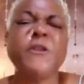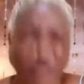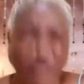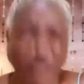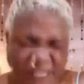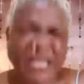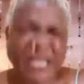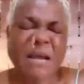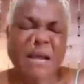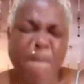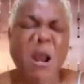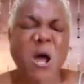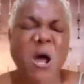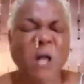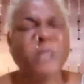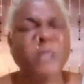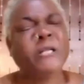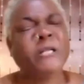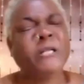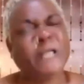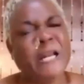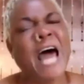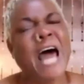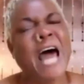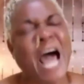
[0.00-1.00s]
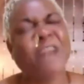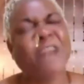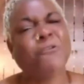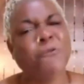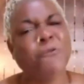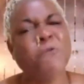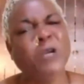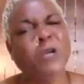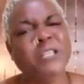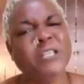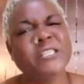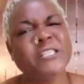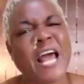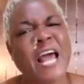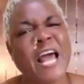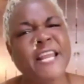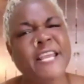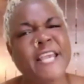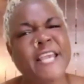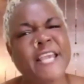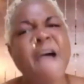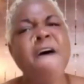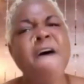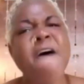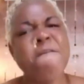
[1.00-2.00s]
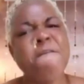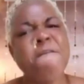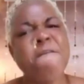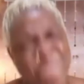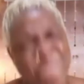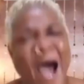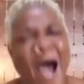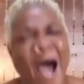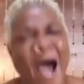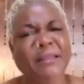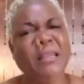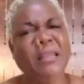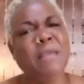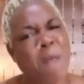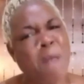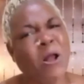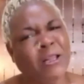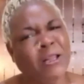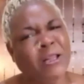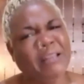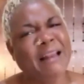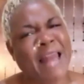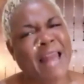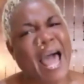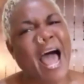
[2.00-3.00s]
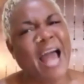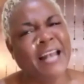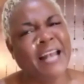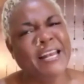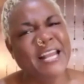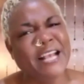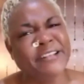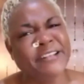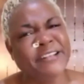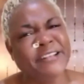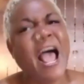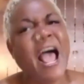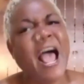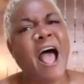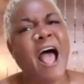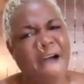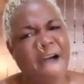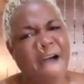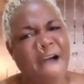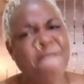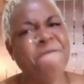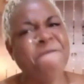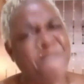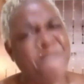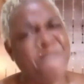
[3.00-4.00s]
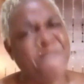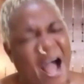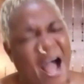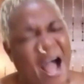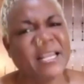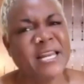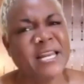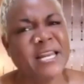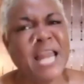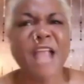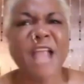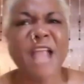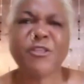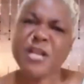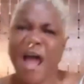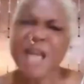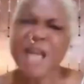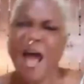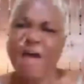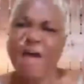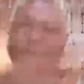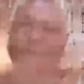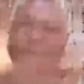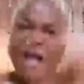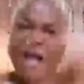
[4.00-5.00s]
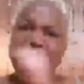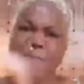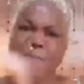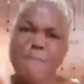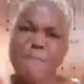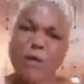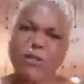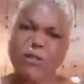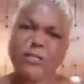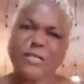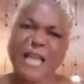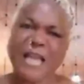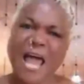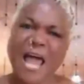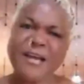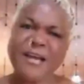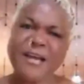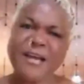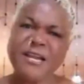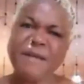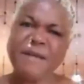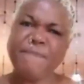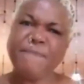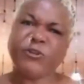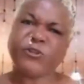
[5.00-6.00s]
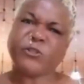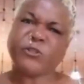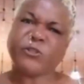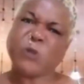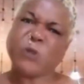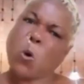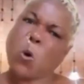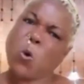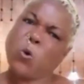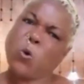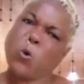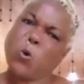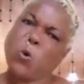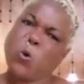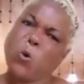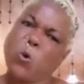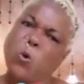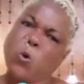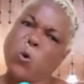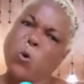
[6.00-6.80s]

Dirty blood clot, Rosalie. 40 blood clot days and 40 nights. You don't have to call me blood clot name not so cool.